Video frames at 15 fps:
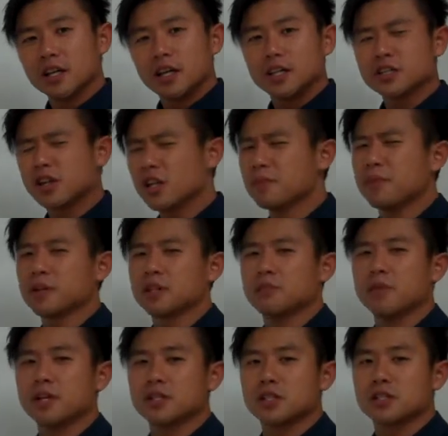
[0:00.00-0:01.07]
It's all about the
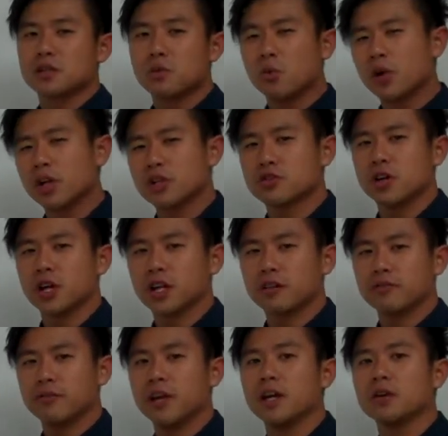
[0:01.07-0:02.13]
message. What are you trying to
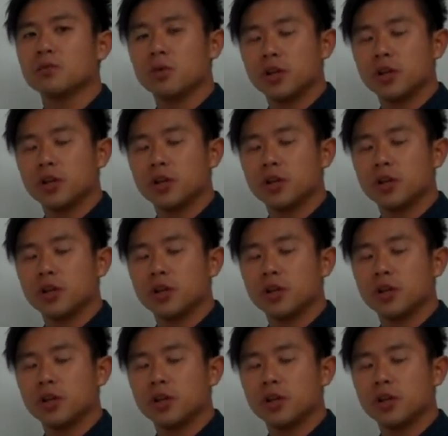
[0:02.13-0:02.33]
convey?